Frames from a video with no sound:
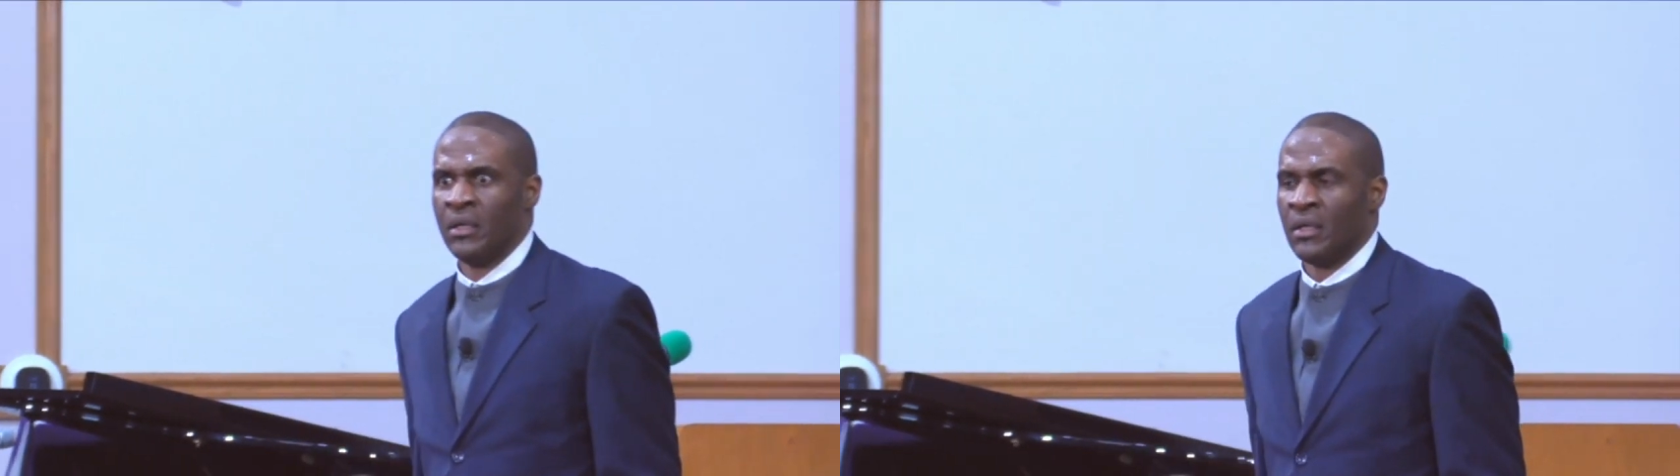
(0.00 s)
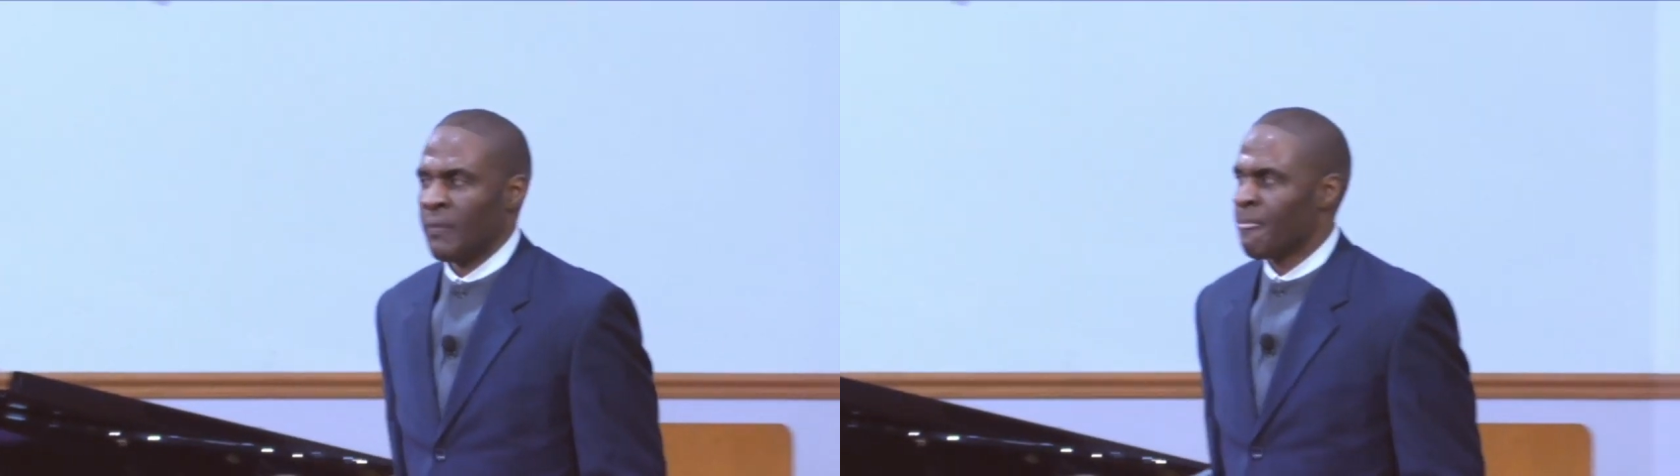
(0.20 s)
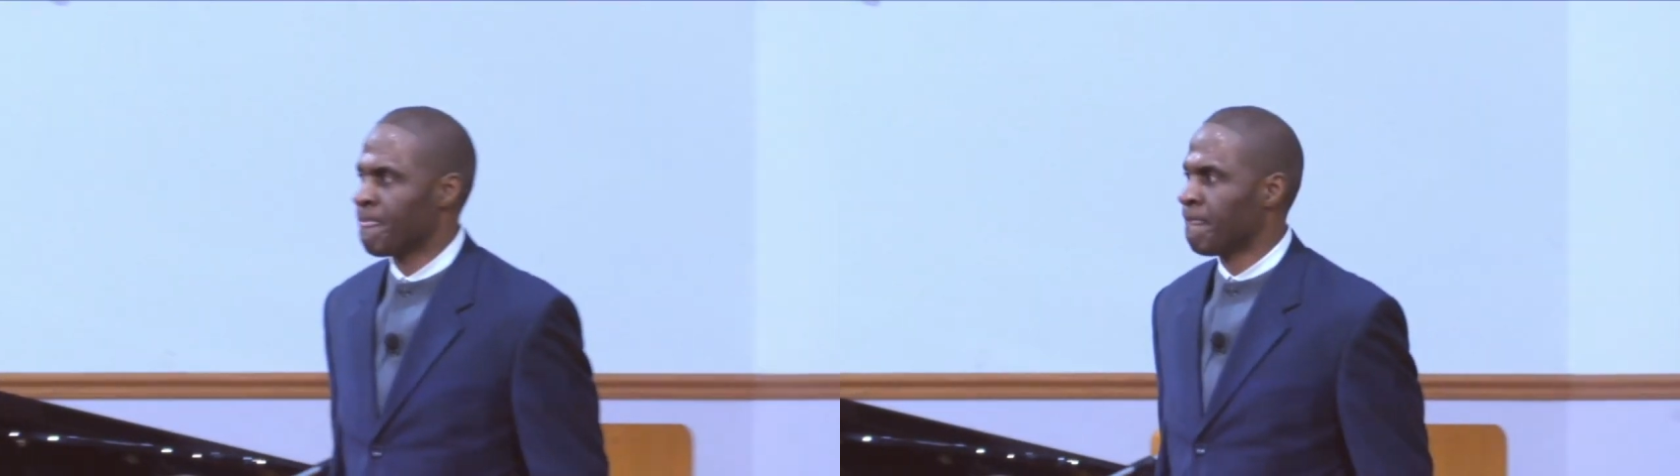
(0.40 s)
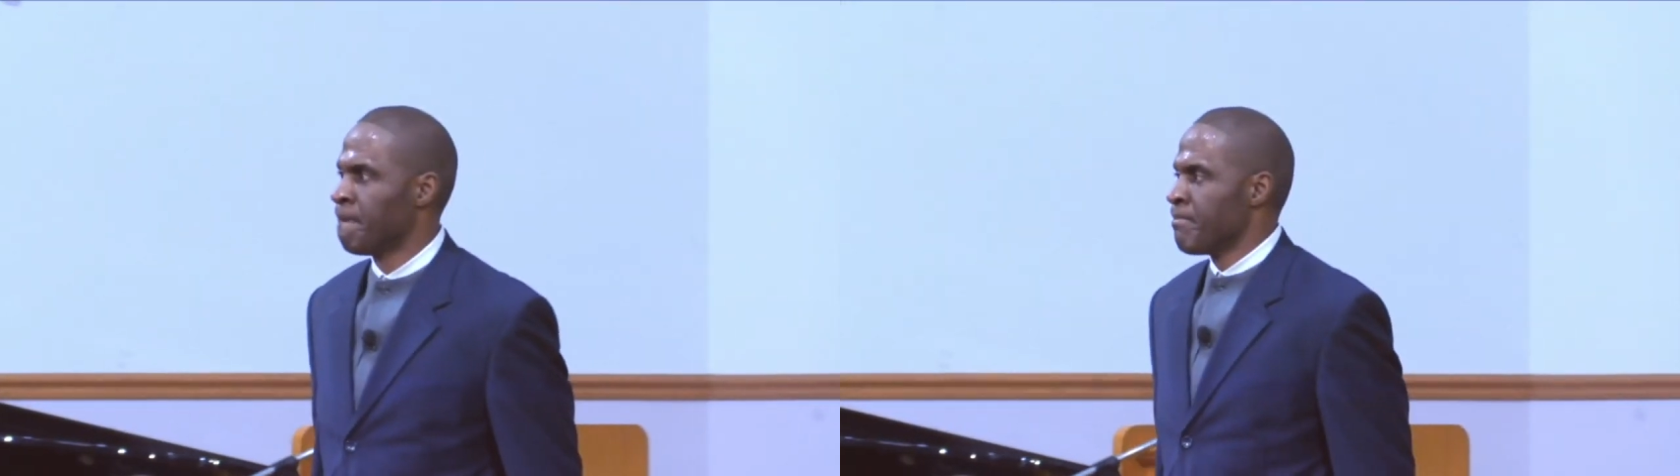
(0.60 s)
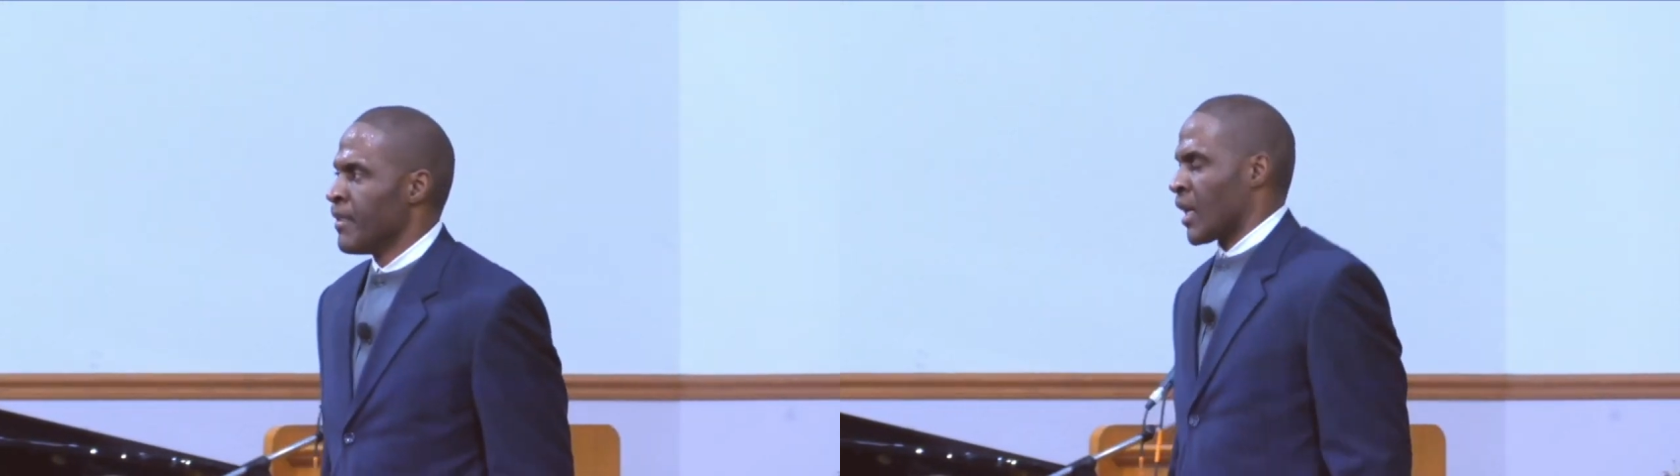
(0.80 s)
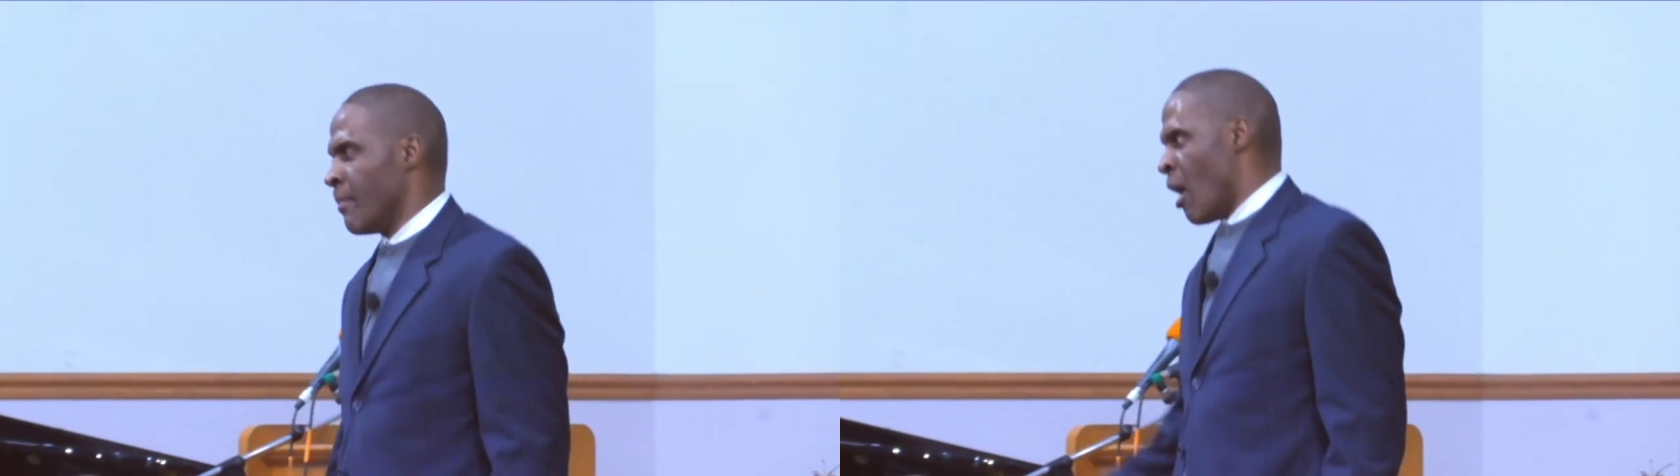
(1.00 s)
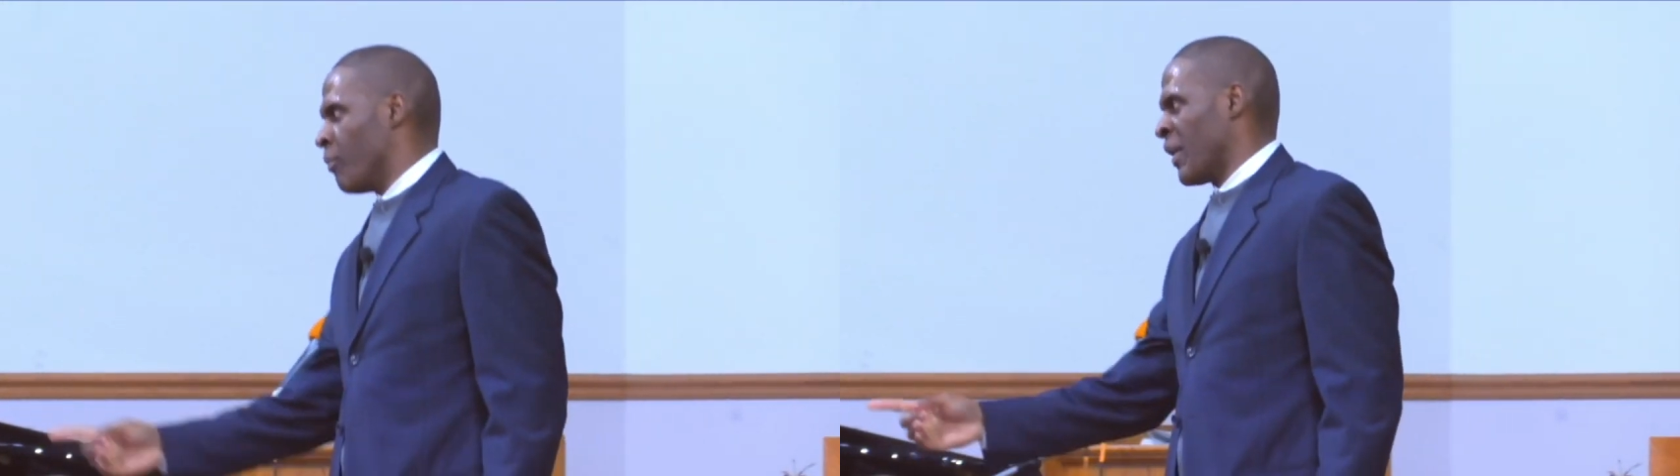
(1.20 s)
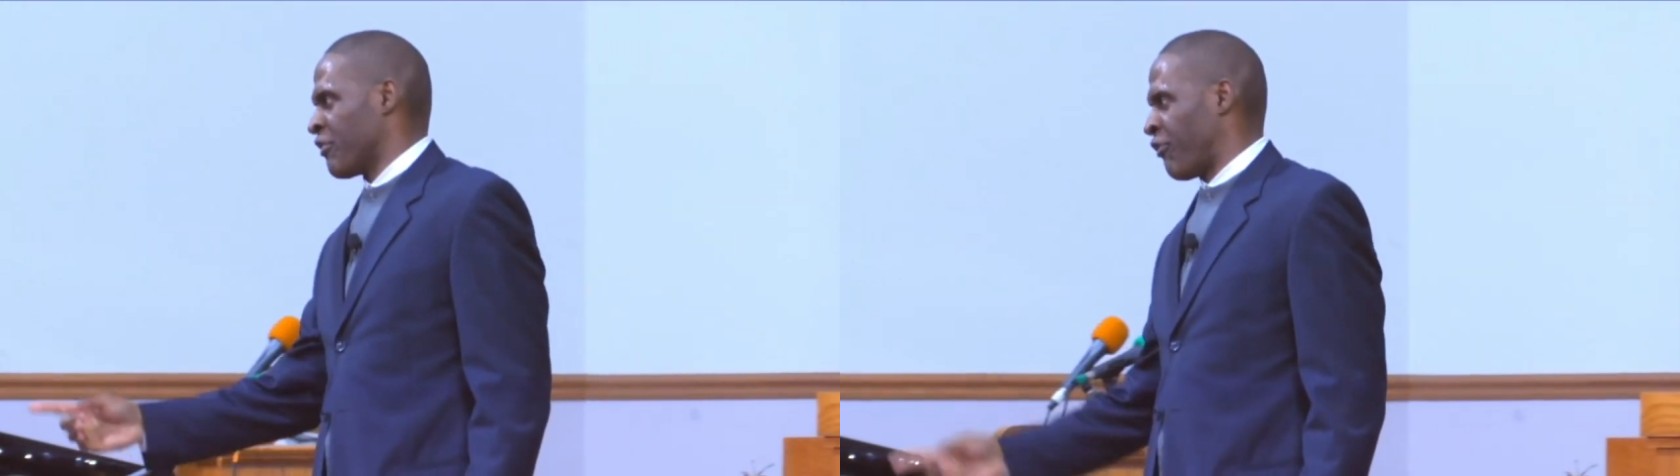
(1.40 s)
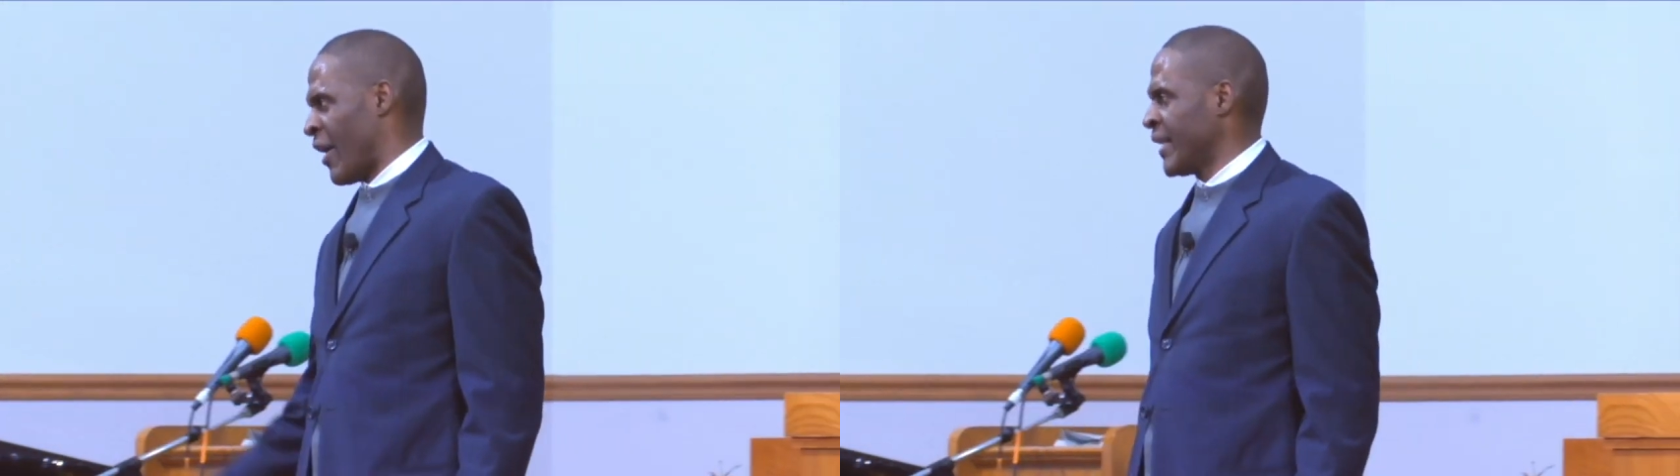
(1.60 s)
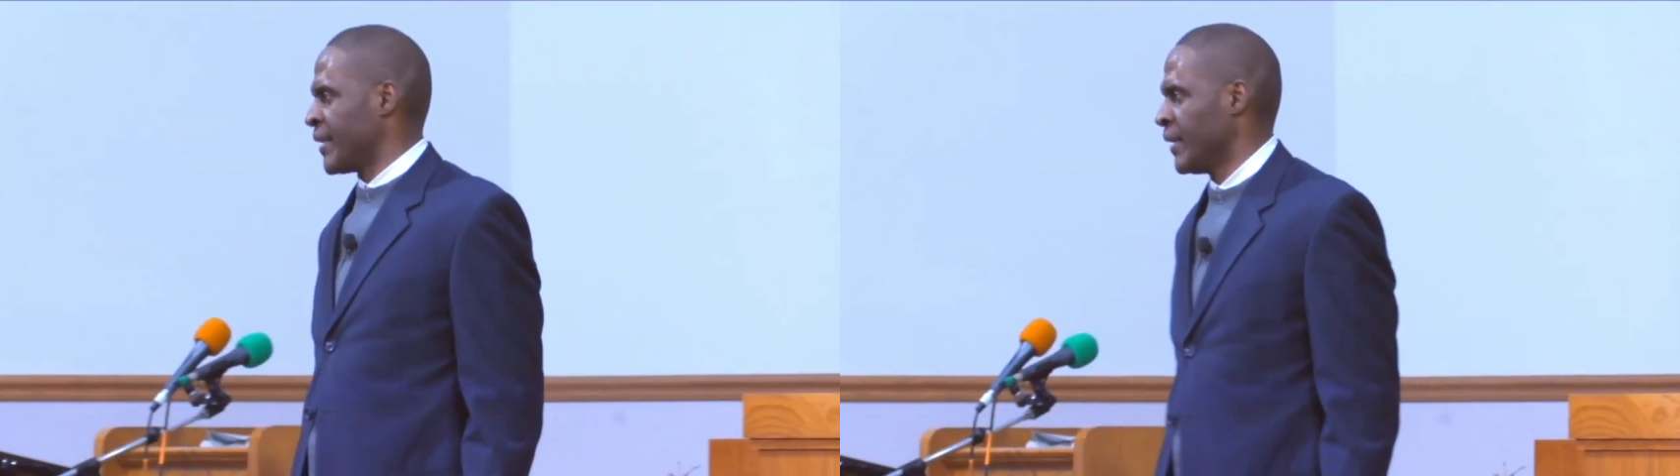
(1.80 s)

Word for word: Yes, Come on, Brother Frank.